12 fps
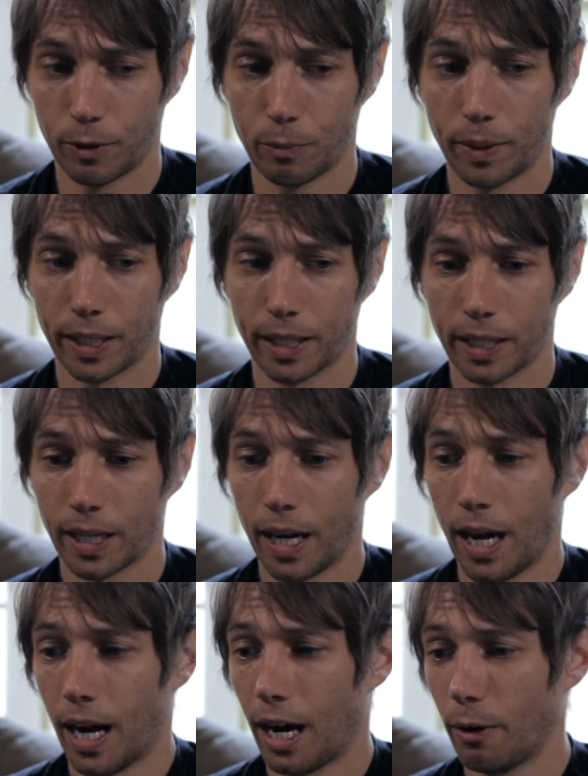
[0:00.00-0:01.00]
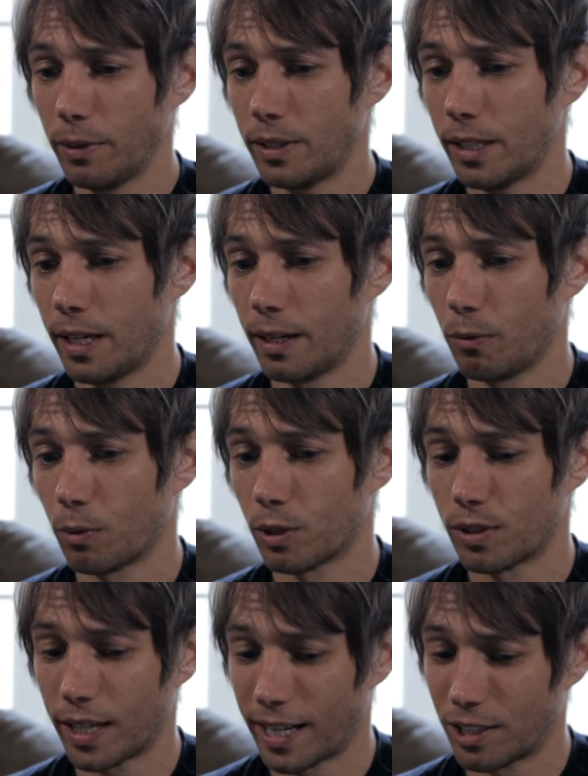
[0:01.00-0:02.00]
filmmaking, I would say we're
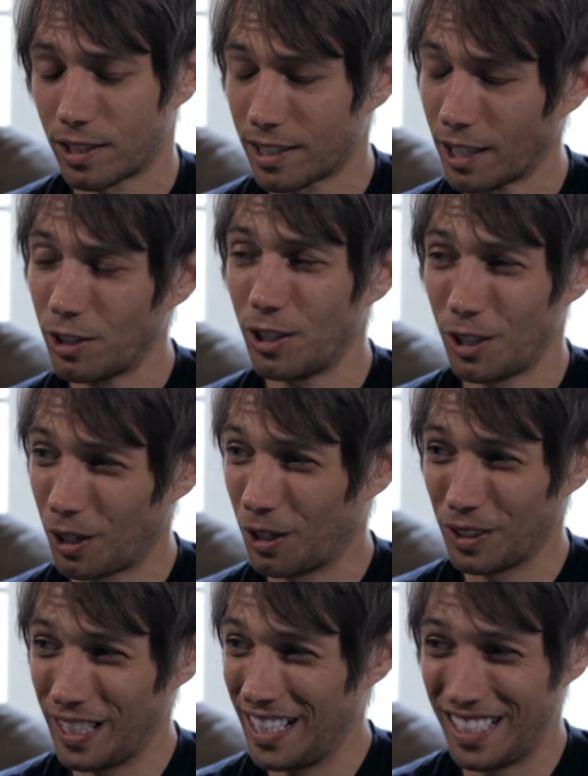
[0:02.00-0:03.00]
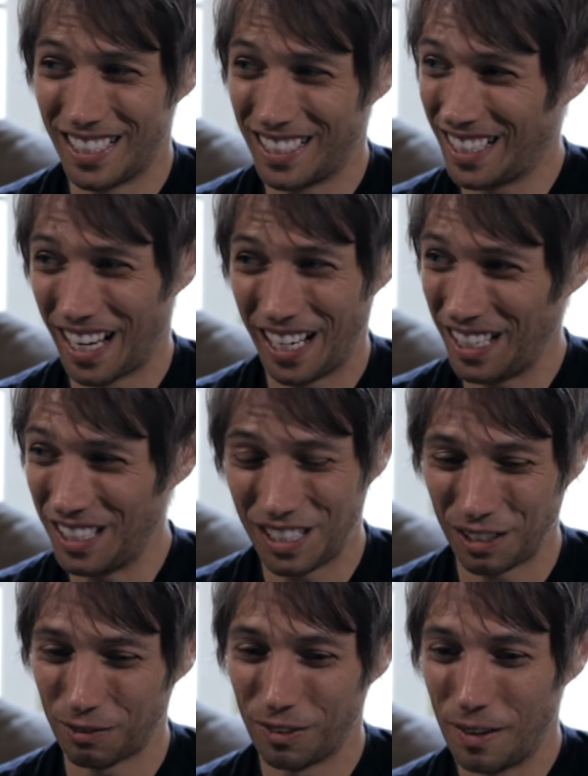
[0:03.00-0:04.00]
at such an early stage
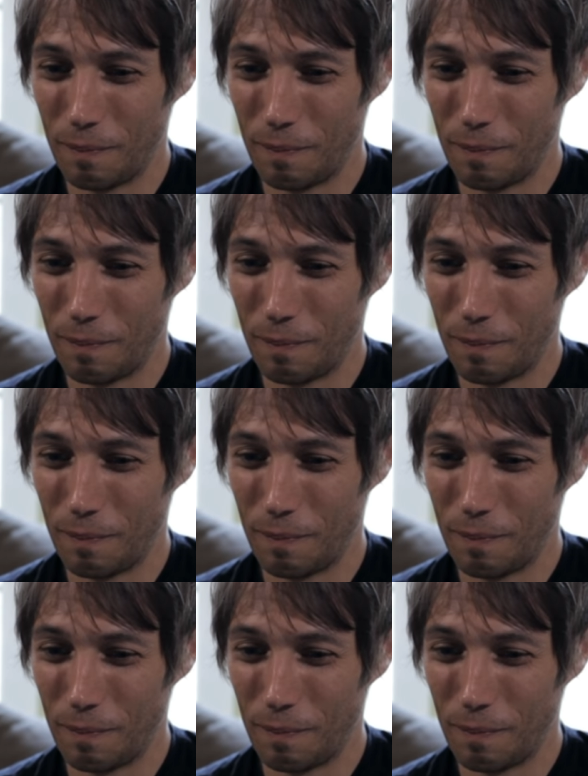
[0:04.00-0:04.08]
of